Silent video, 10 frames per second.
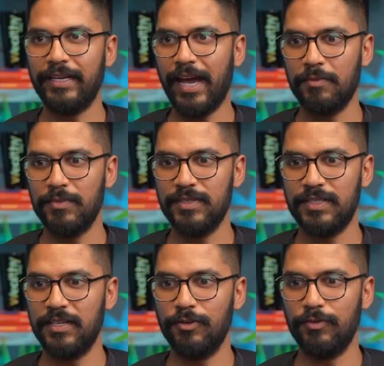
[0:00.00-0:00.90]
game is
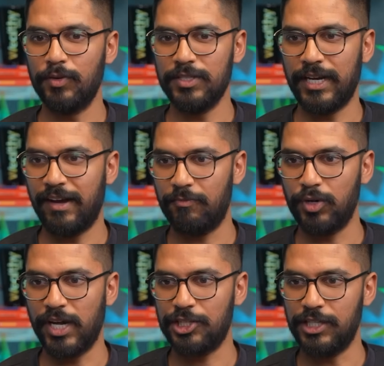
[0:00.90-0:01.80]
that you've always got to have
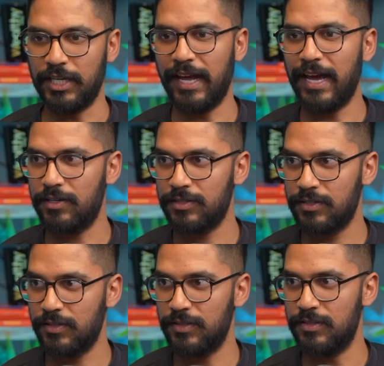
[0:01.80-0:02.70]
production
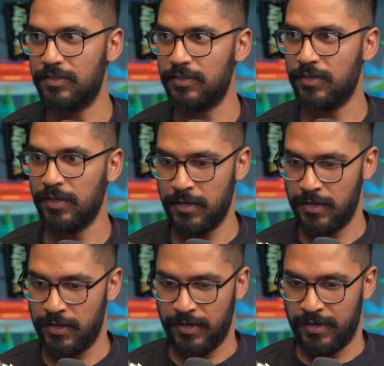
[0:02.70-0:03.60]
in-house because
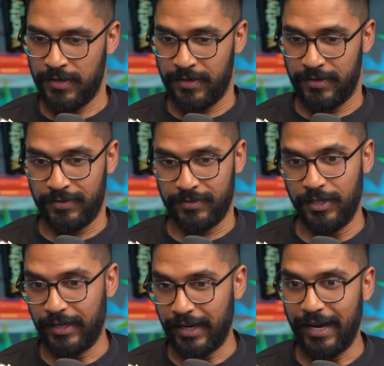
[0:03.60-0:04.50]

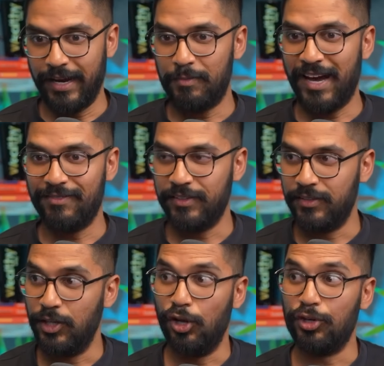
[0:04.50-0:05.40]
you're going to end up
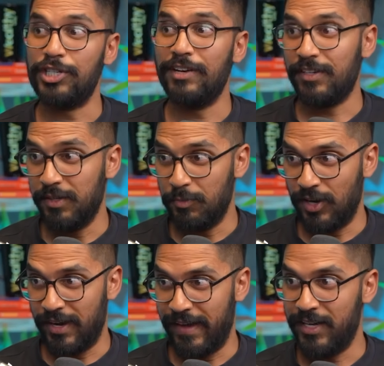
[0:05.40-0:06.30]
having the longevity
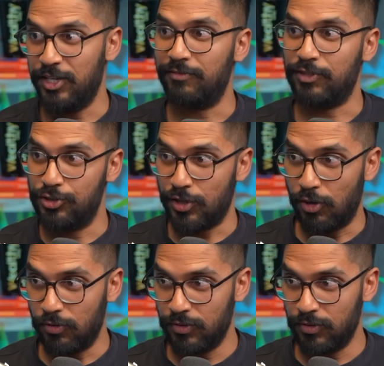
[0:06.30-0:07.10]
behind that. You have control.